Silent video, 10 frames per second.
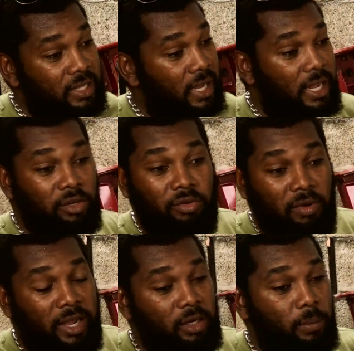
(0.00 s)
style, I don't
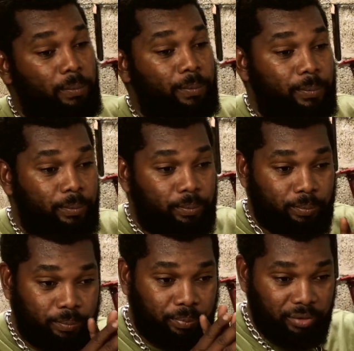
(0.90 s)
know, I end up
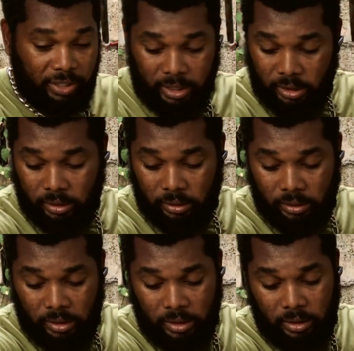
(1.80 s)
breaking
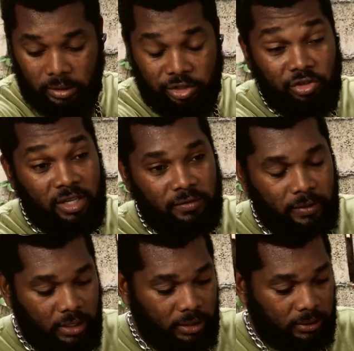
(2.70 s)
the
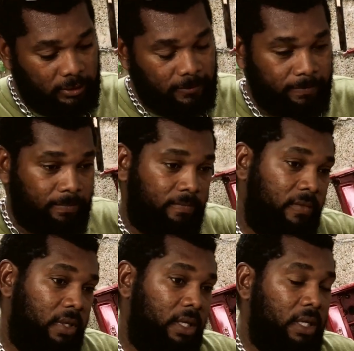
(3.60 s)
transfer case.
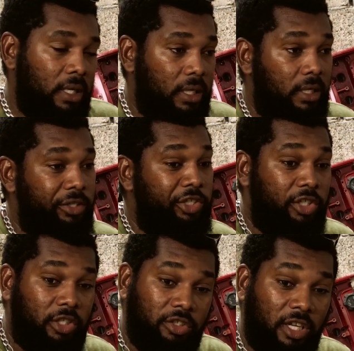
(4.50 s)

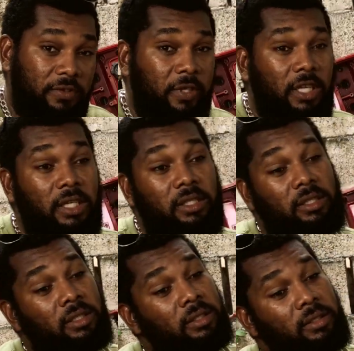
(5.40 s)
Change the transfer case,